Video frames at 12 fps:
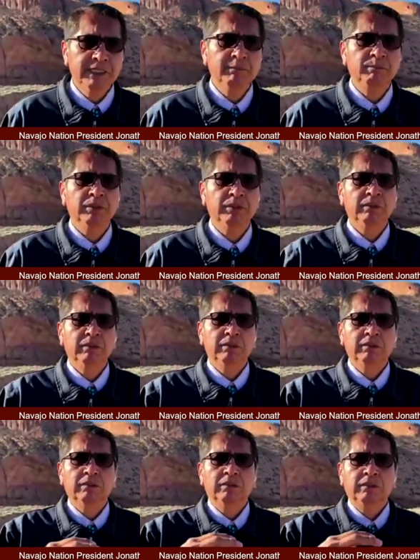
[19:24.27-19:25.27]
people,
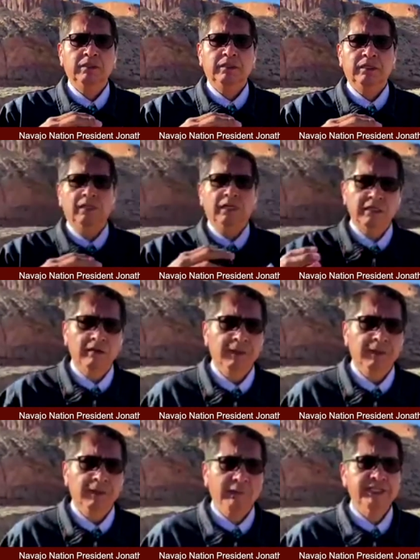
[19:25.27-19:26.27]

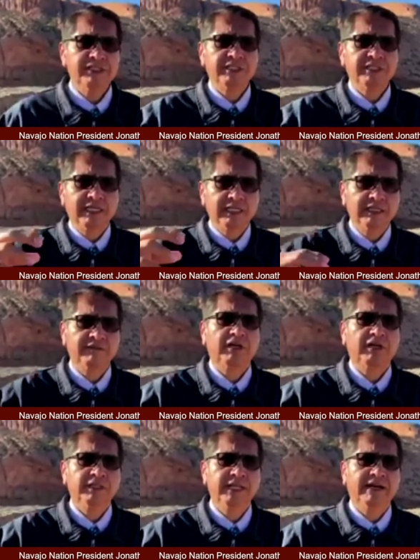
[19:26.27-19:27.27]
adult population that
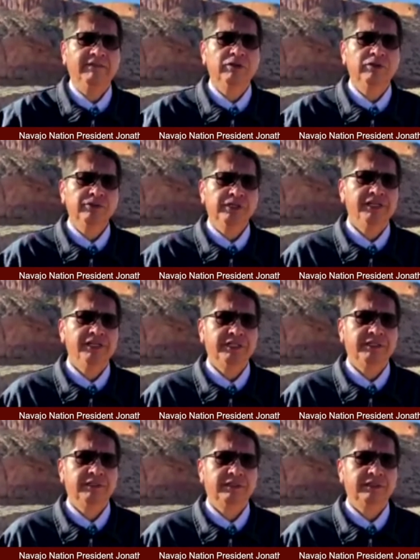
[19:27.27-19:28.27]
live on the Navajo
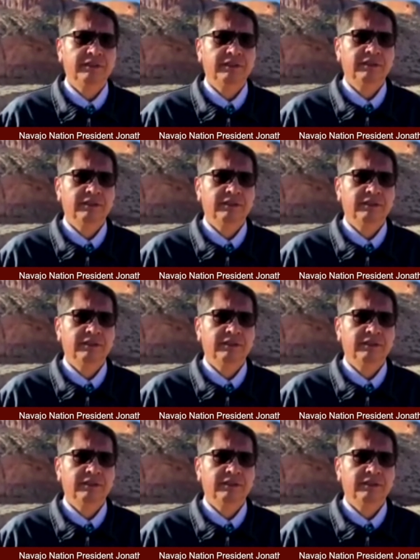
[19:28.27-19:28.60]
Nation.